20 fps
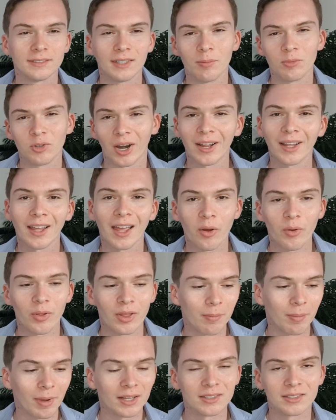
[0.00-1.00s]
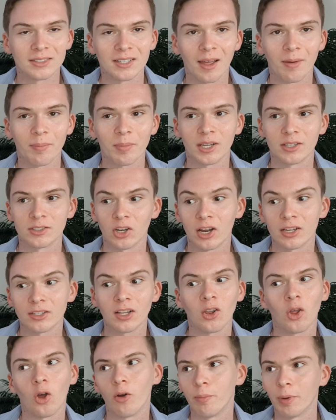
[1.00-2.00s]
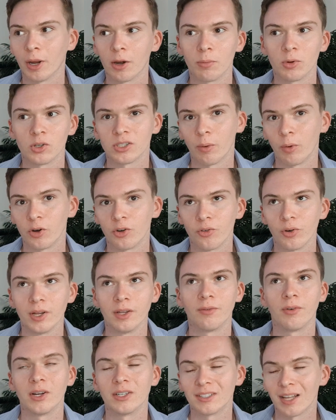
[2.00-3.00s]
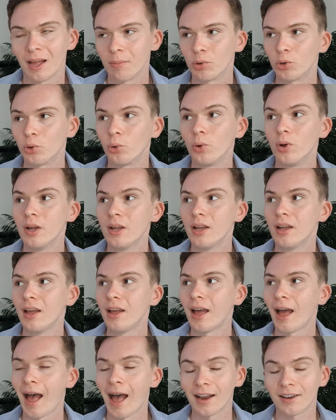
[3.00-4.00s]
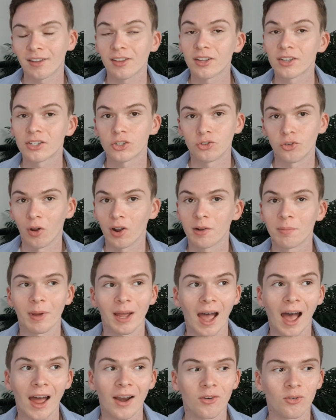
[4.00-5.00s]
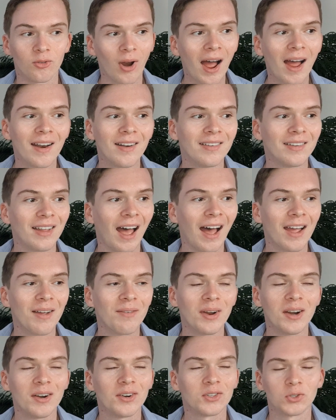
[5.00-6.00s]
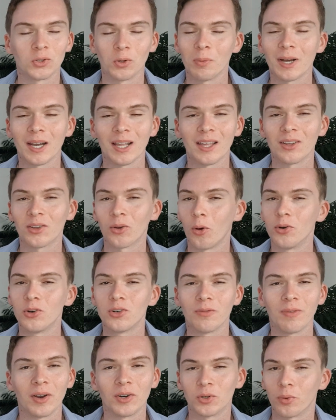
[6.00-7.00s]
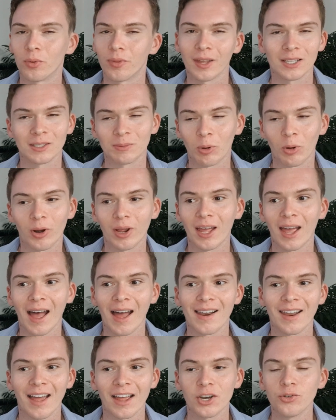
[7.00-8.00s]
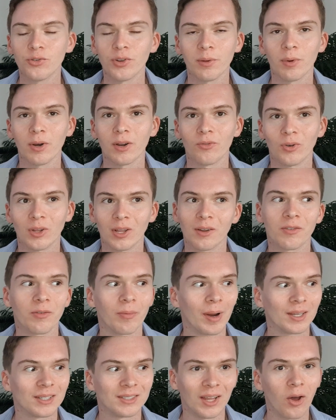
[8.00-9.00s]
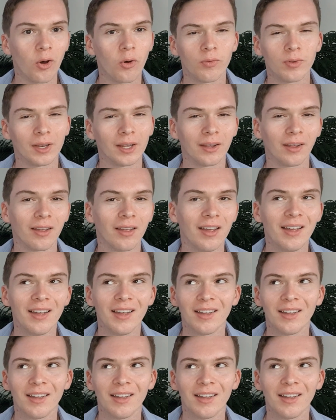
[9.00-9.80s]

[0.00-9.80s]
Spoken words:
I'm trying to get out of that mindset, because there is a lot of bigger books I want to read. For example, Atlas Shrugged by Ayn Rand. I've heard so many controversial things about it, and I just really want to read it for myself and like